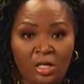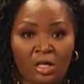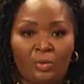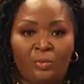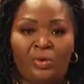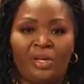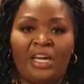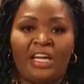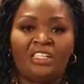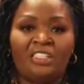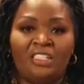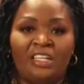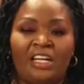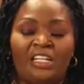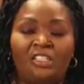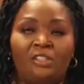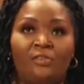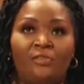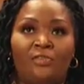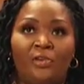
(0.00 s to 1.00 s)
We actually got
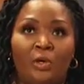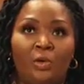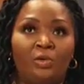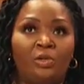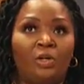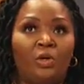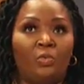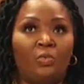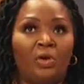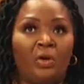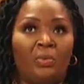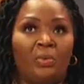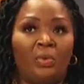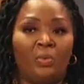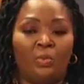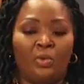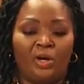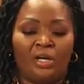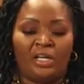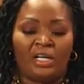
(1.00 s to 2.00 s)
to vote on what we
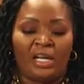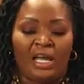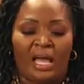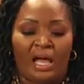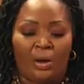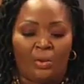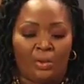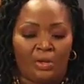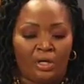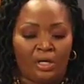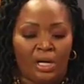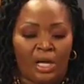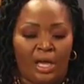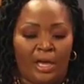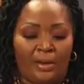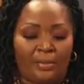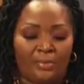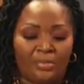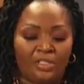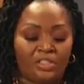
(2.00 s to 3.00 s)
wanted our
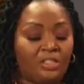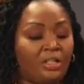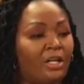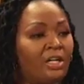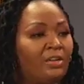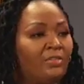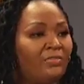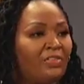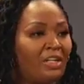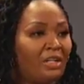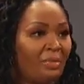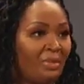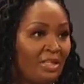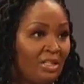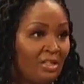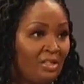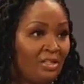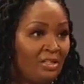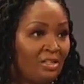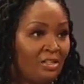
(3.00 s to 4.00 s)
startup fee to
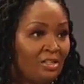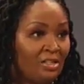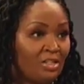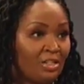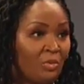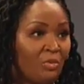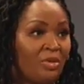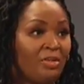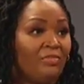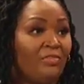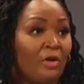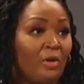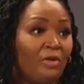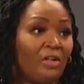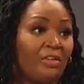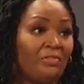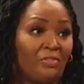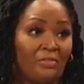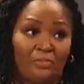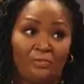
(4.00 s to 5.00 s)
be. So we
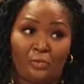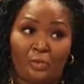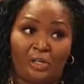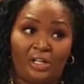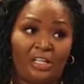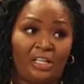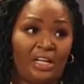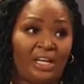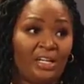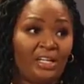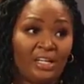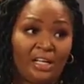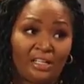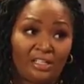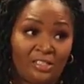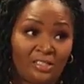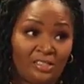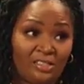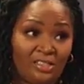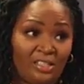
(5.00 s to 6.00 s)
voted for
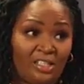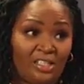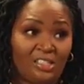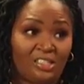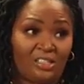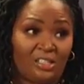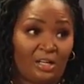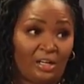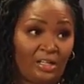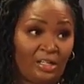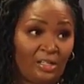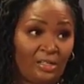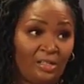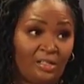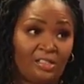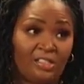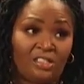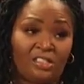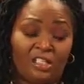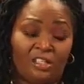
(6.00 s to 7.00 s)
$49 to get started
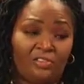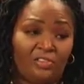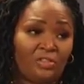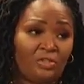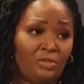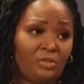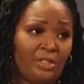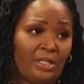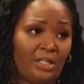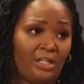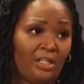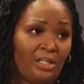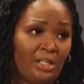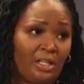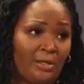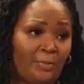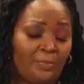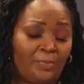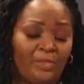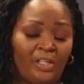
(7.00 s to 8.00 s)
instead of the
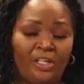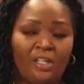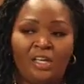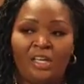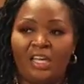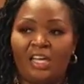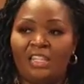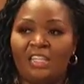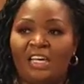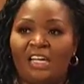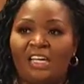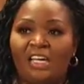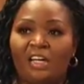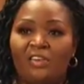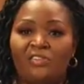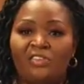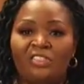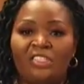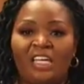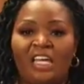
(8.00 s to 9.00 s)
$2.99, and that
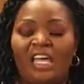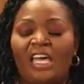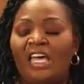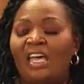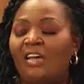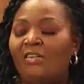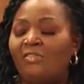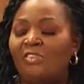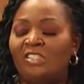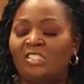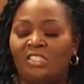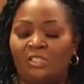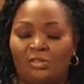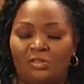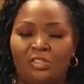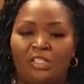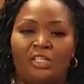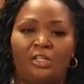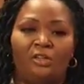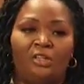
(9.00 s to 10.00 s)
covers every single
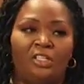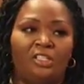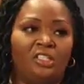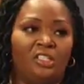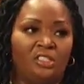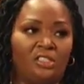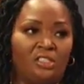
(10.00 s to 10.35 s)
thing you need to get